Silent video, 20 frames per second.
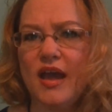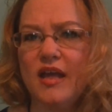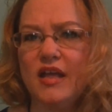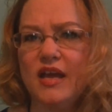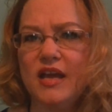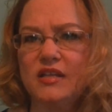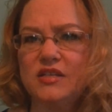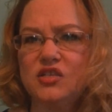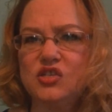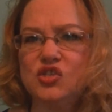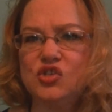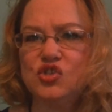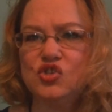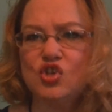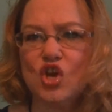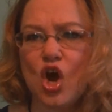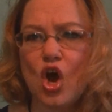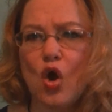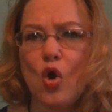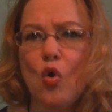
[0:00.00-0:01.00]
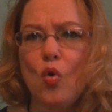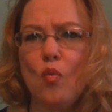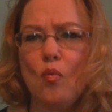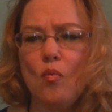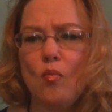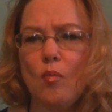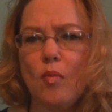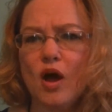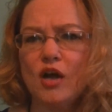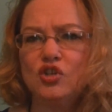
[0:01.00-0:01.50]
it's so
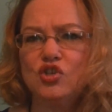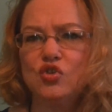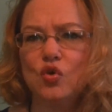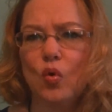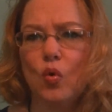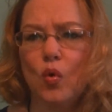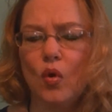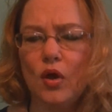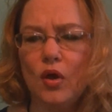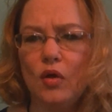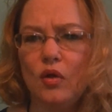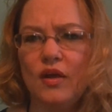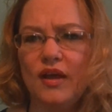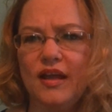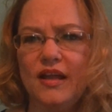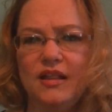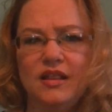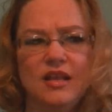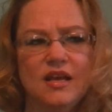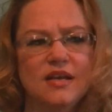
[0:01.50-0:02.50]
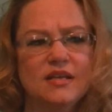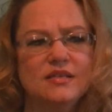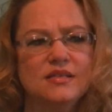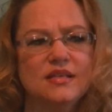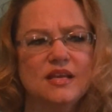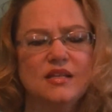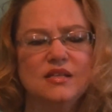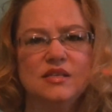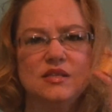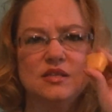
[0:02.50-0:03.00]
much oil in this
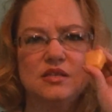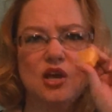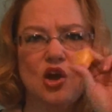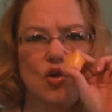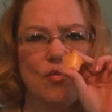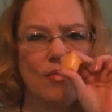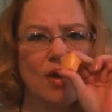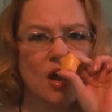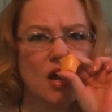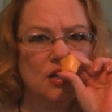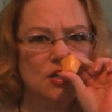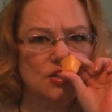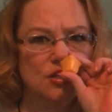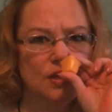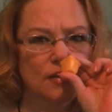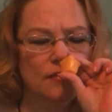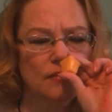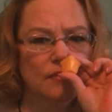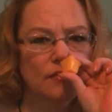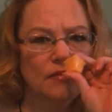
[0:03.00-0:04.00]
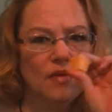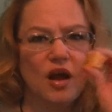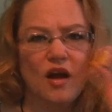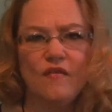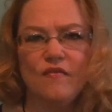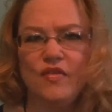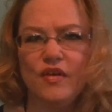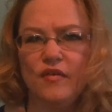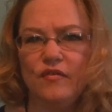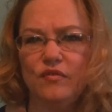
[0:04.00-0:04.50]
and so much
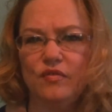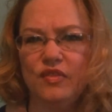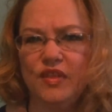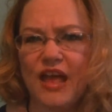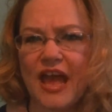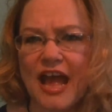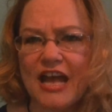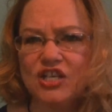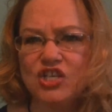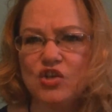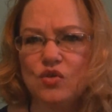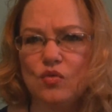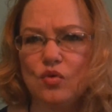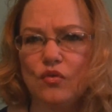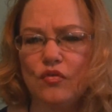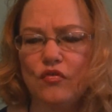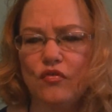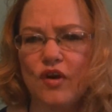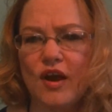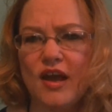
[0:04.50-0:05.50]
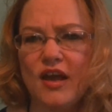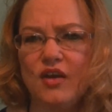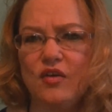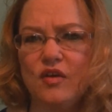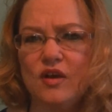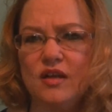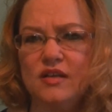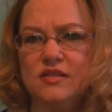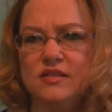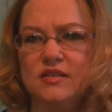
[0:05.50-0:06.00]
of the natural
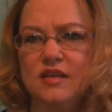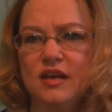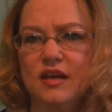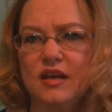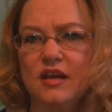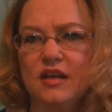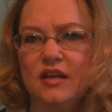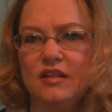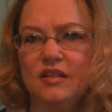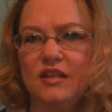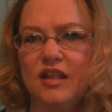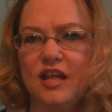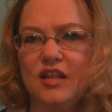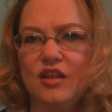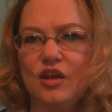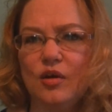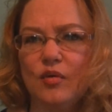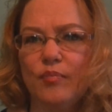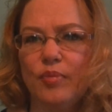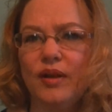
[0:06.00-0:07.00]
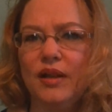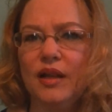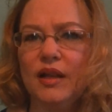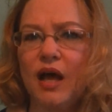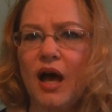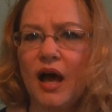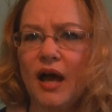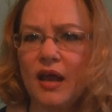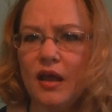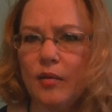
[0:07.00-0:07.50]
fragrance that they're
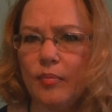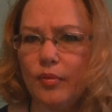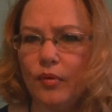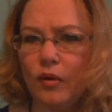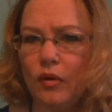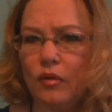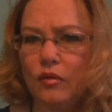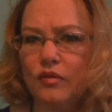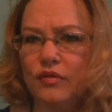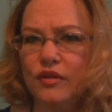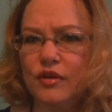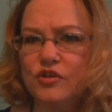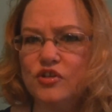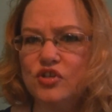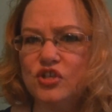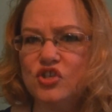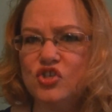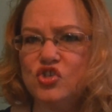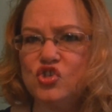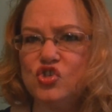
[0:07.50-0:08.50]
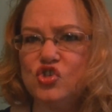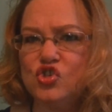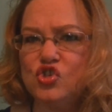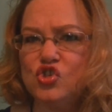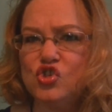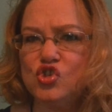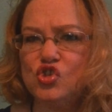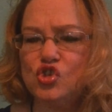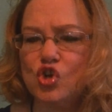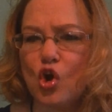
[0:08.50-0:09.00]
pliable. There's just
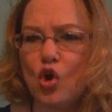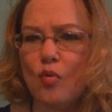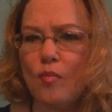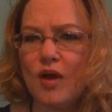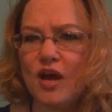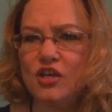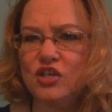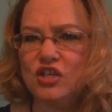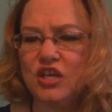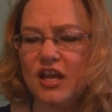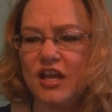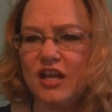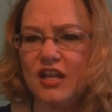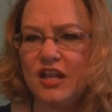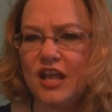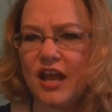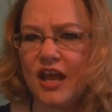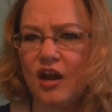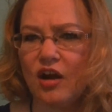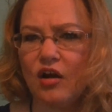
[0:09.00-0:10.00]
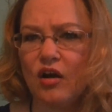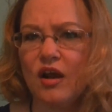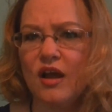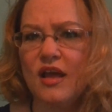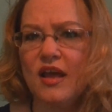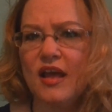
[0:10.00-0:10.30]
so much in there,